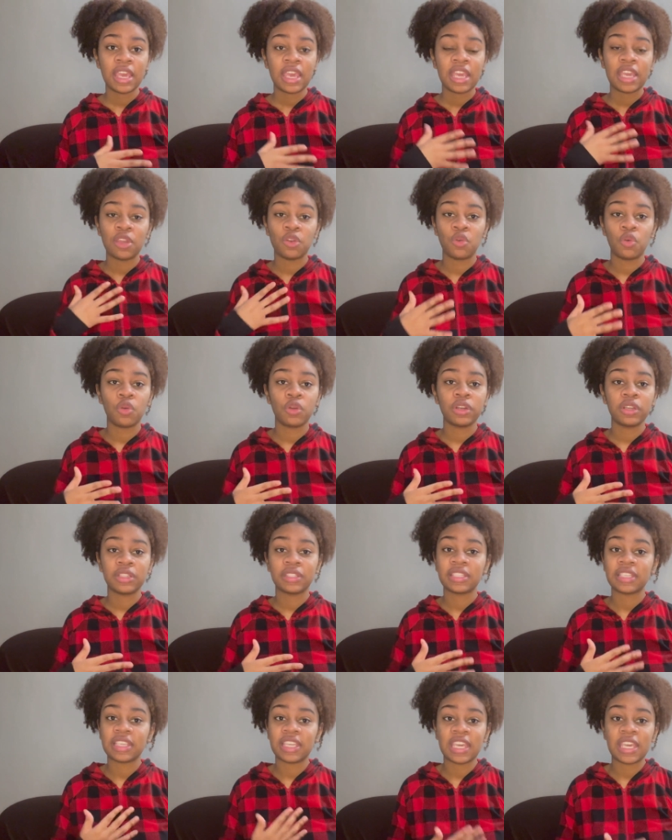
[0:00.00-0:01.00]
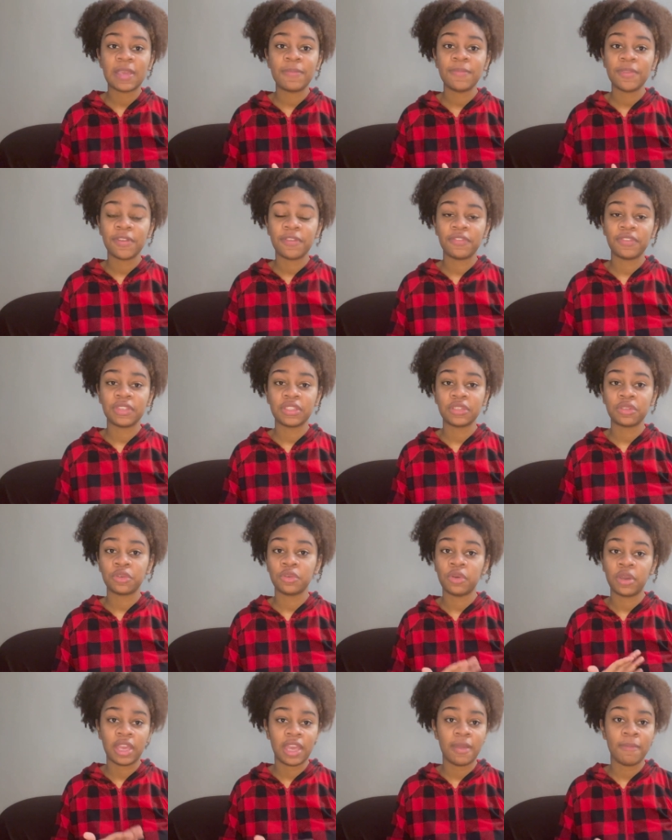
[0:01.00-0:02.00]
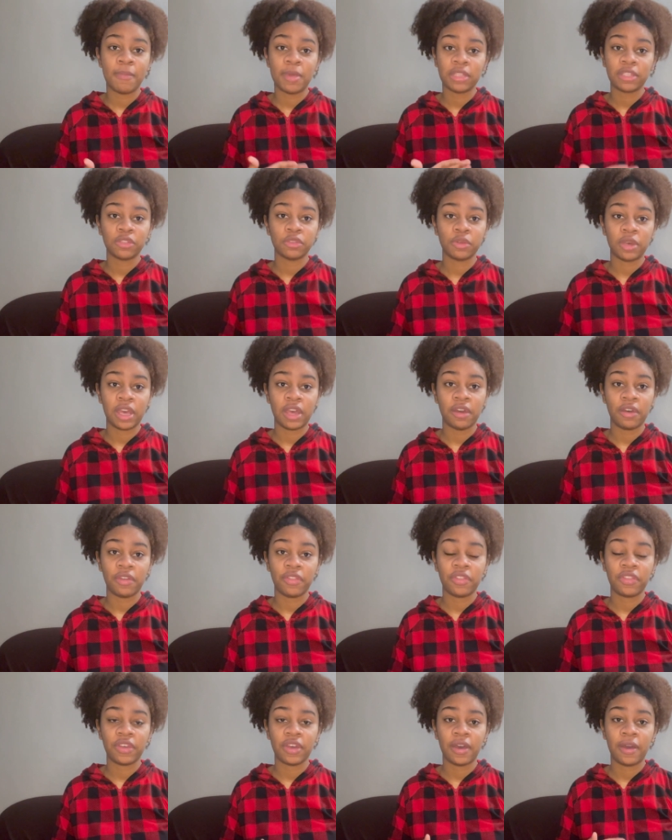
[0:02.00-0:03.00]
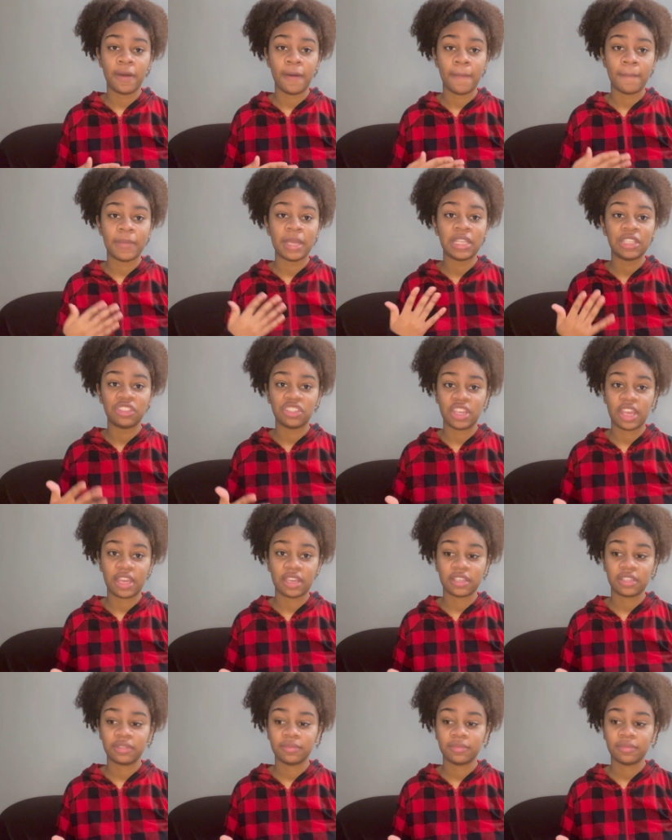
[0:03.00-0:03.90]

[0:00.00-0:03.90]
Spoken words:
in order to keep your physical and mental health in check.